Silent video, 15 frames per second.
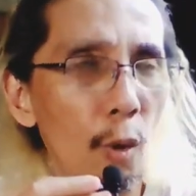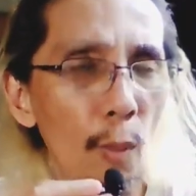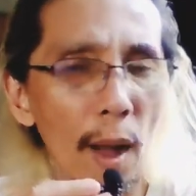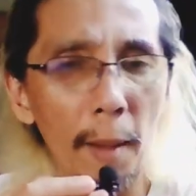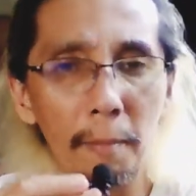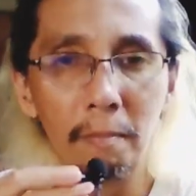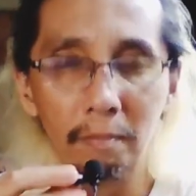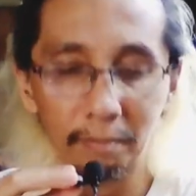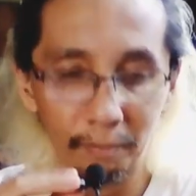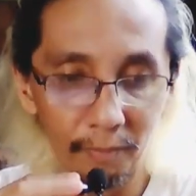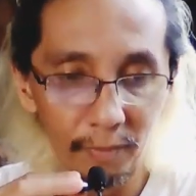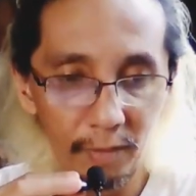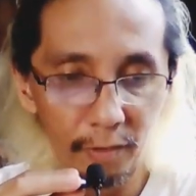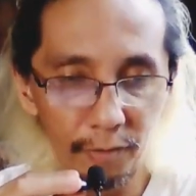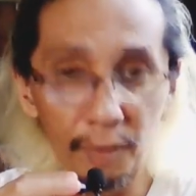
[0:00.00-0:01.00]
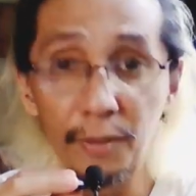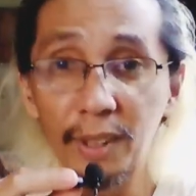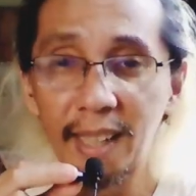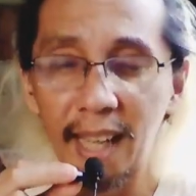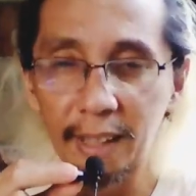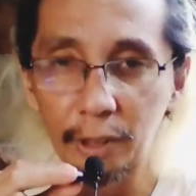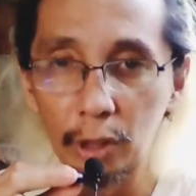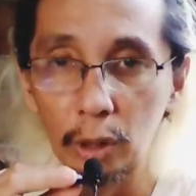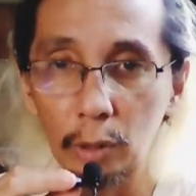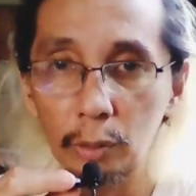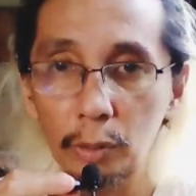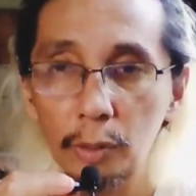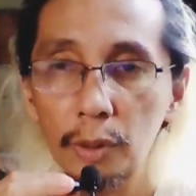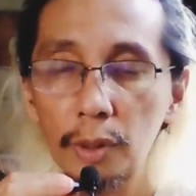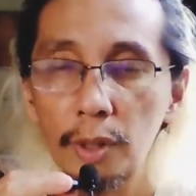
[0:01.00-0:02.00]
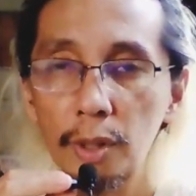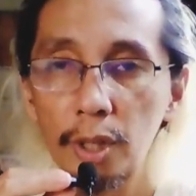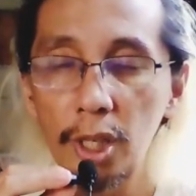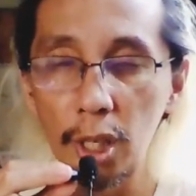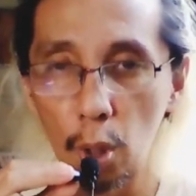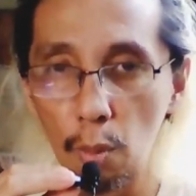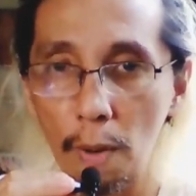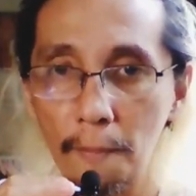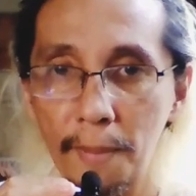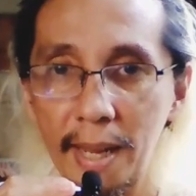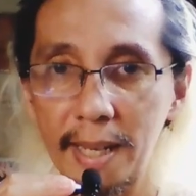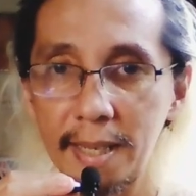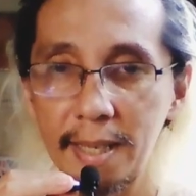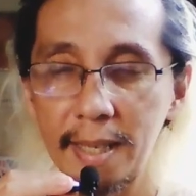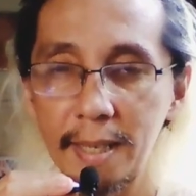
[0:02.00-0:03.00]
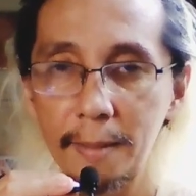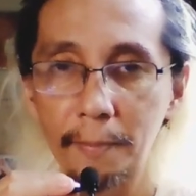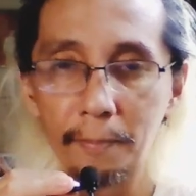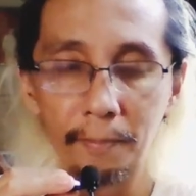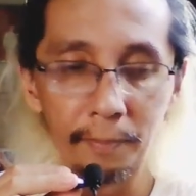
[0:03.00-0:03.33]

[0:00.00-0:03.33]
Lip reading: Well, from the get-go, slow on pace.